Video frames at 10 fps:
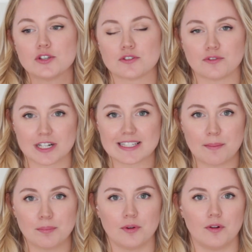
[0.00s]
So for
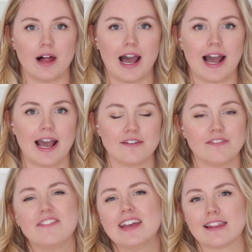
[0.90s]
example, I
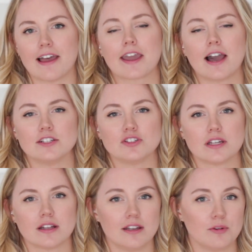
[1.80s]
feel like I
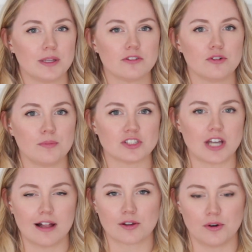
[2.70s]
drink a little bit too much
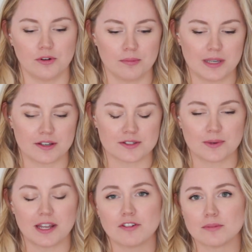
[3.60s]
alcohol because
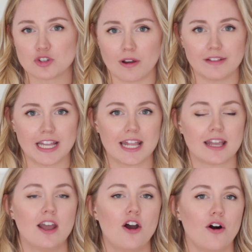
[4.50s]
whenever I'm
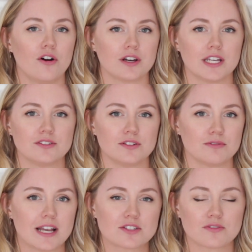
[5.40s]
traveling or going to the
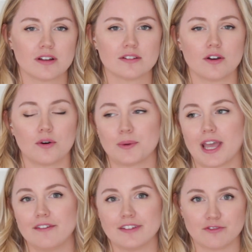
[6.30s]
restaurant or we're
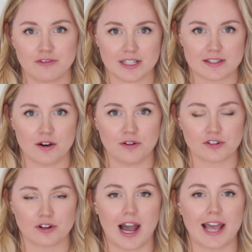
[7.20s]
having friends
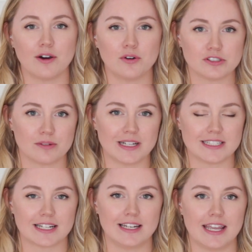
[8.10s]
over, I
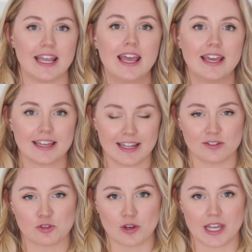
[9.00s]
automatically get
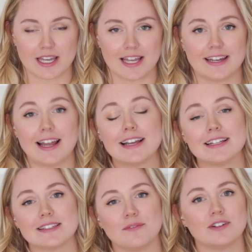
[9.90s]
a drink, and that
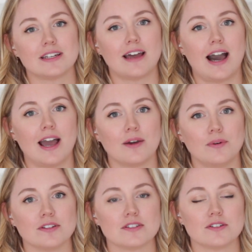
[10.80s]
is something that I
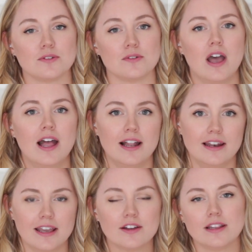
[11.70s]
want to
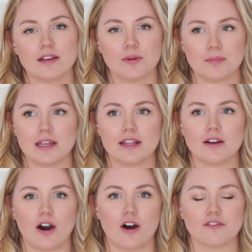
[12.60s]
lay a little
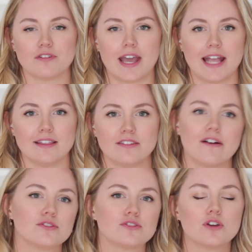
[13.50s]
bit off and
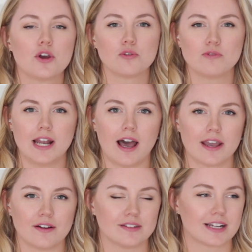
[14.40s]
don't
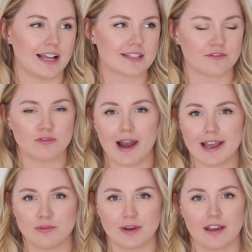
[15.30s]
rely on a glass of
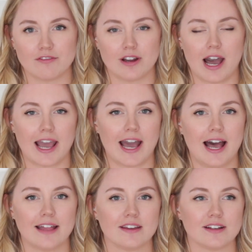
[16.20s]
wine whenever I
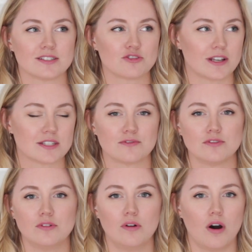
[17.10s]
had a
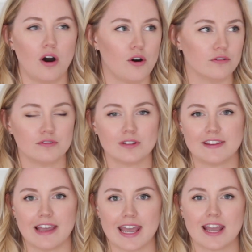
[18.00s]
stressful, awful
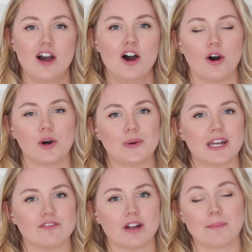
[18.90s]
day or
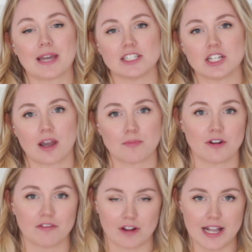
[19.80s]
whenever I'm catching up
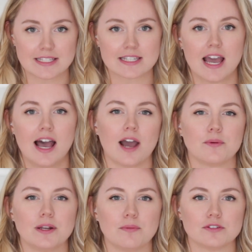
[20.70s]
with friends. I
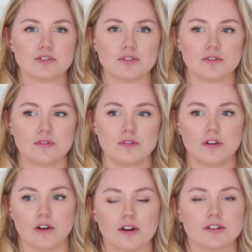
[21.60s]
really want to
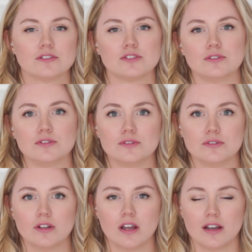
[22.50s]
learn
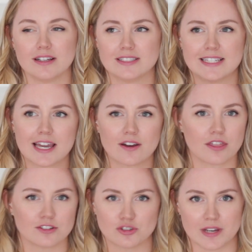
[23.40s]
to take
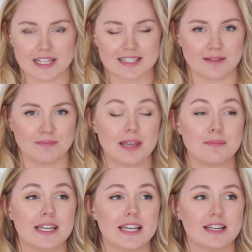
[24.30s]
other drinks and
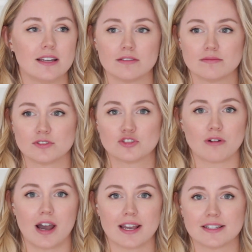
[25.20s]
maybe
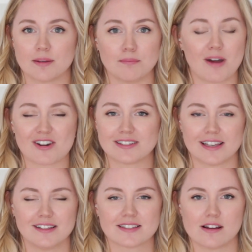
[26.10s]
try some
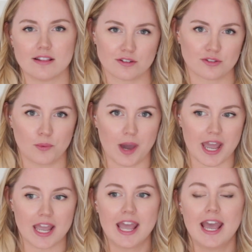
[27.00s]
mocktails along the
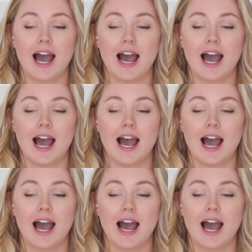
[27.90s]
way.